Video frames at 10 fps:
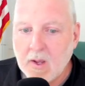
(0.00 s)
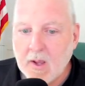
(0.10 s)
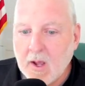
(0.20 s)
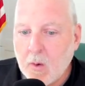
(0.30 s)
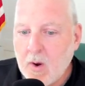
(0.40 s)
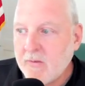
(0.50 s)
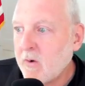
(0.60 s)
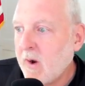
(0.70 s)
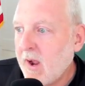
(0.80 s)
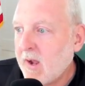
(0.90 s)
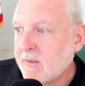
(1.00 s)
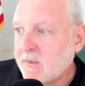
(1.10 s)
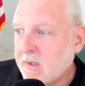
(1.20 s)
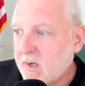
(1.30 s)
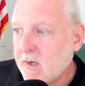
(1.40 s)
However, at
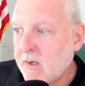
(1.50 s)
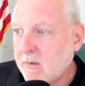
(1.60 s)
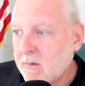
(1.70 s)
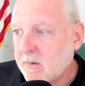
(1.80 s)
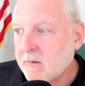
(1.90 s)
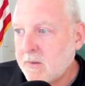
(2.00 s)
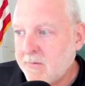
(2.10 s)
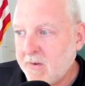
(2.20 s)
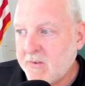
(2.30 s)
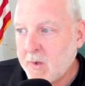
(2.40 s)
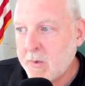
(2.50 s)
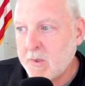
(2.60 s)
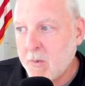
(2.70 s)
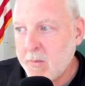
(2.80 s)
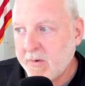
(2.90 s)
the VFW
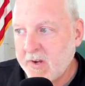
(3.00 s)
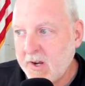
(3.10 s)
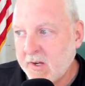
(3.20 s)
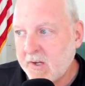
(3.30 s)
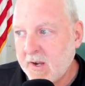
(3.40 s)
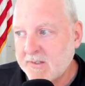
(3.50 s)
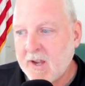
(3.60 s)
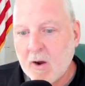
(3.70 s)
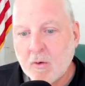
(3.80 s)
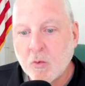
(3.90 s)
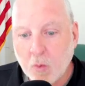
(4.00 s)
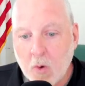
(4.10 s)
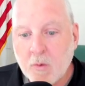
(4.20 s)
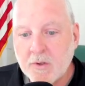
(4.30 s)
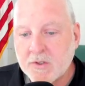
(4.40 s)
Department of Connecticut has
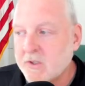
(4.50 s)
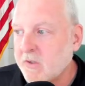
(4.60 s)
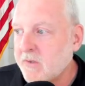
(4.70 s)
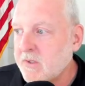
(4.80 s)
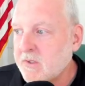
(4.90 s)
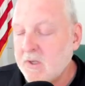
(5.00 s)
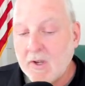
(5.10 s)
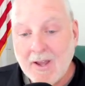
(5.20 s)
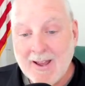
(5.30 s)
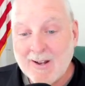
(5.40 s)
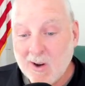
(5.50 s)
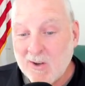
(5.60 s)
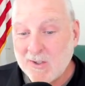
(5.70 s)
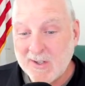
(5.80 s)
outgrown the service and largely has